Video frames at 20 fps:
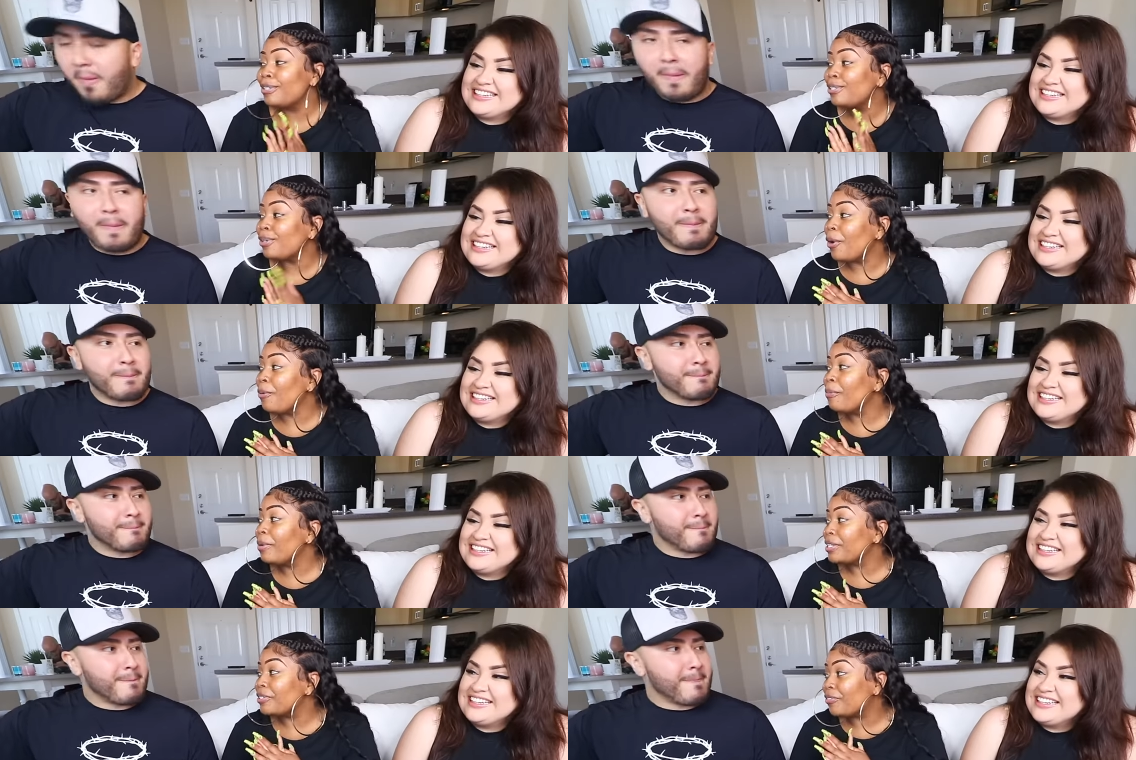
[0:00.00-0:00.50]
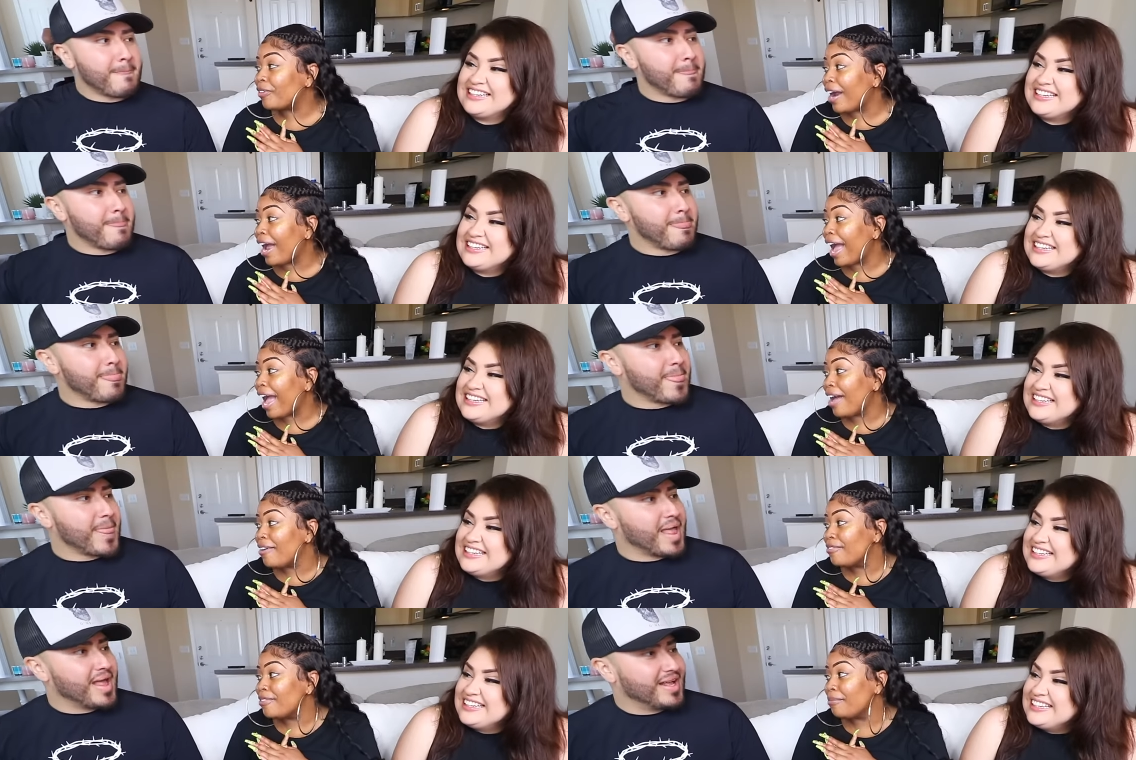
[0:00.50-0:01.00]
Speaker 1: you so much for
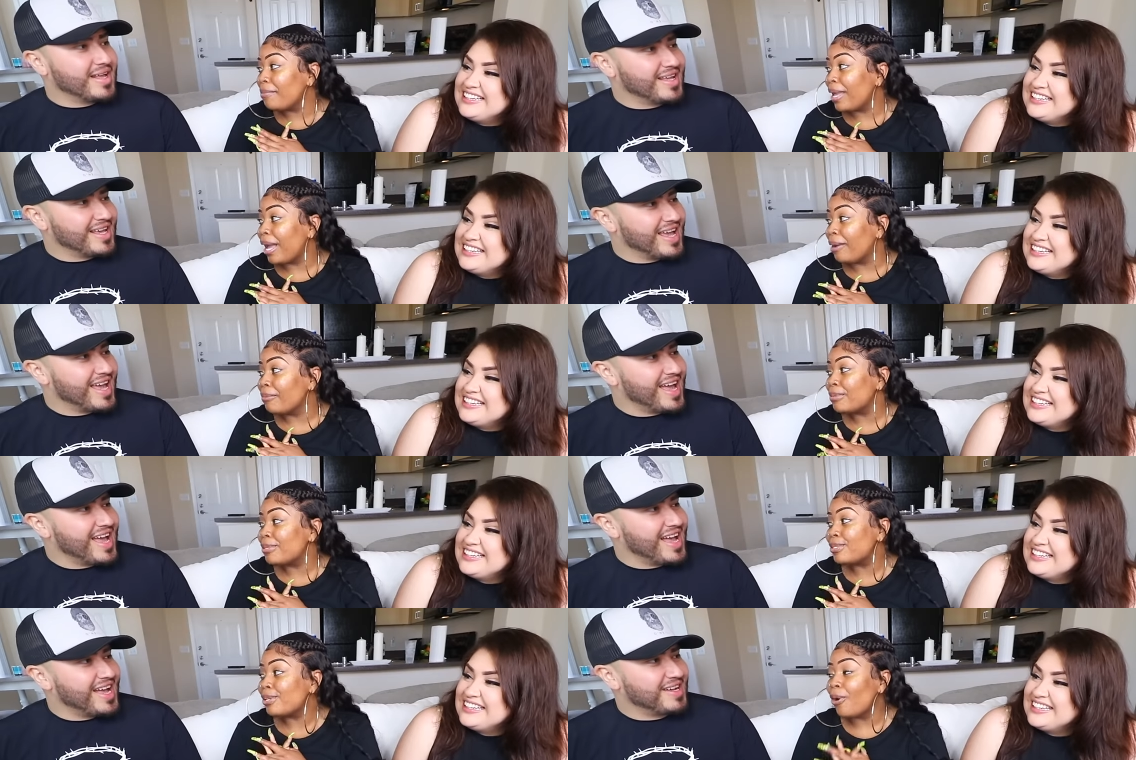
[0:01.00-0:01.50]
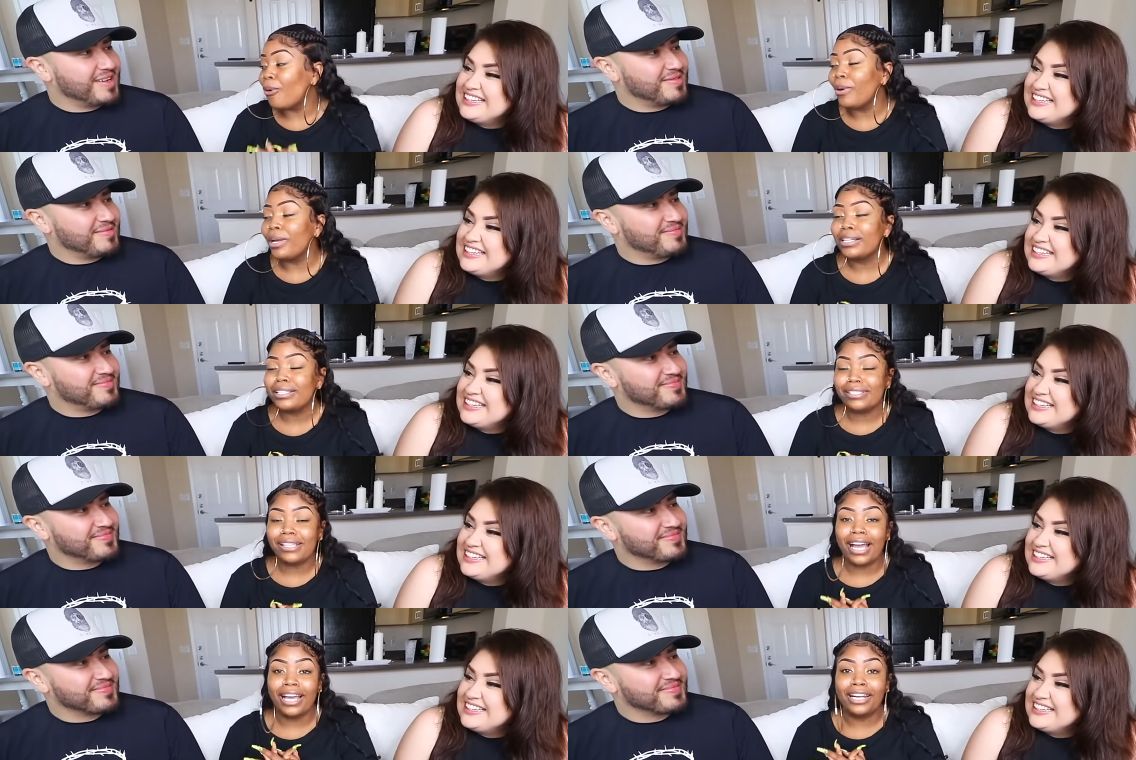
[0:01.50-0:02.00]
having me. Yeah. I'm so
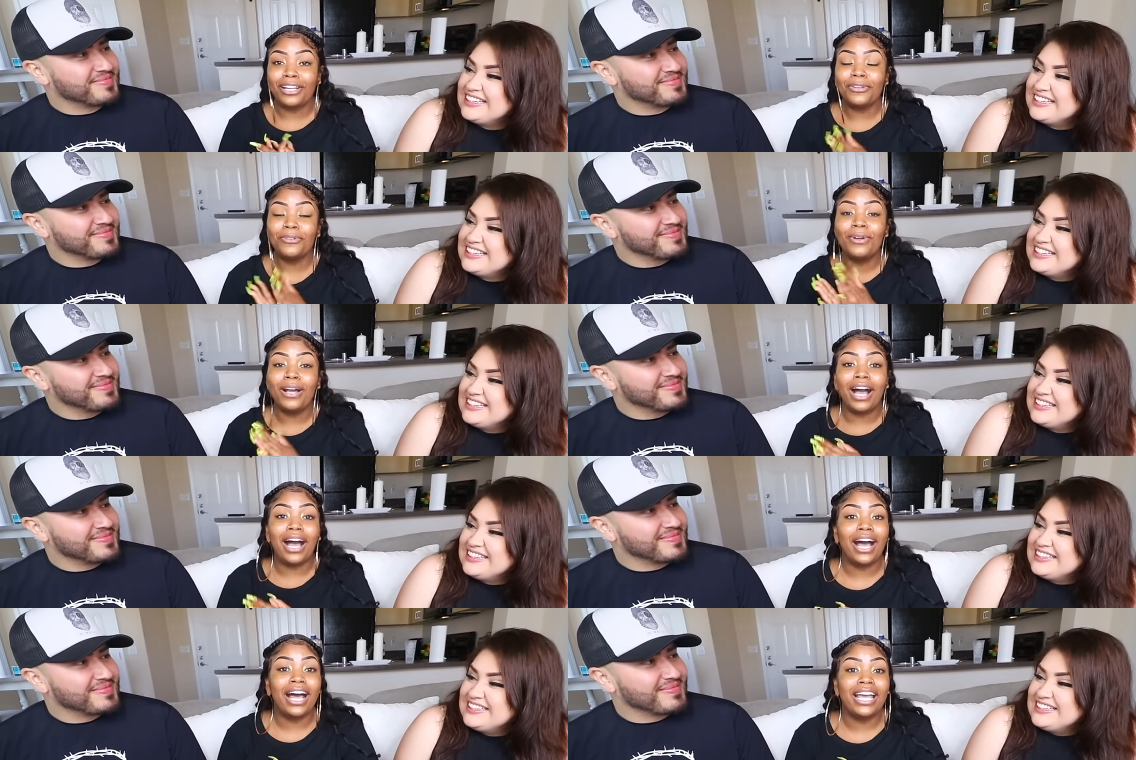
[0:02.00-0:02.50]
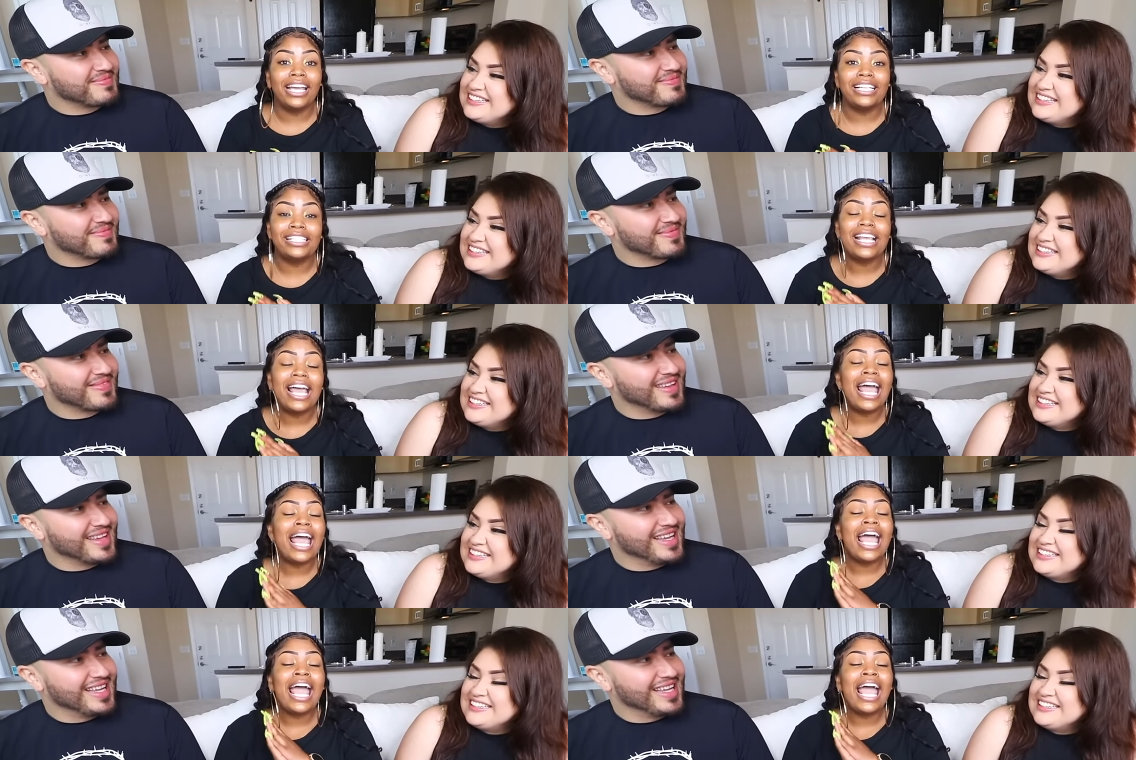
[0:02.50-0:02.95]
excited, you guys.